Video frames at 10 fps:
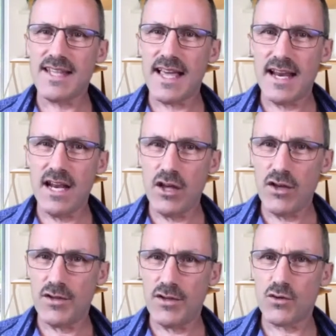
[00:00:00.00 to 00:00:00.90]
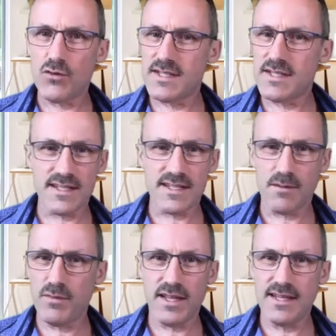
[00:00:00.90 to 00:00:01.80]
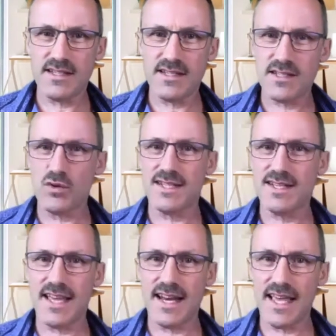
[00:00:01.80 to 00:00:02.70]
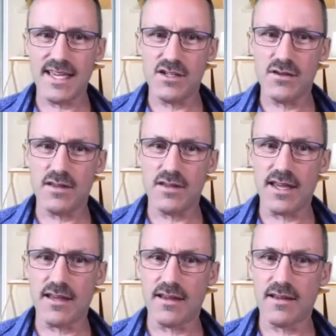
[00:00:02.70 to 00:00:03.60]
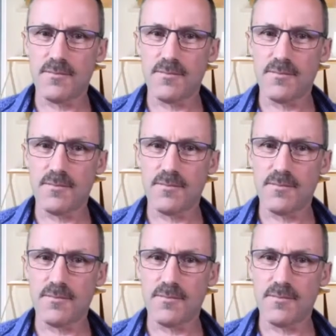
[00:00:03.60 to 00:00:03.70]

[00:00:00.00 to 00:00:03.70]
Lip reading: I mean, is that learned, or is that somebody in someone's DNA, do you think?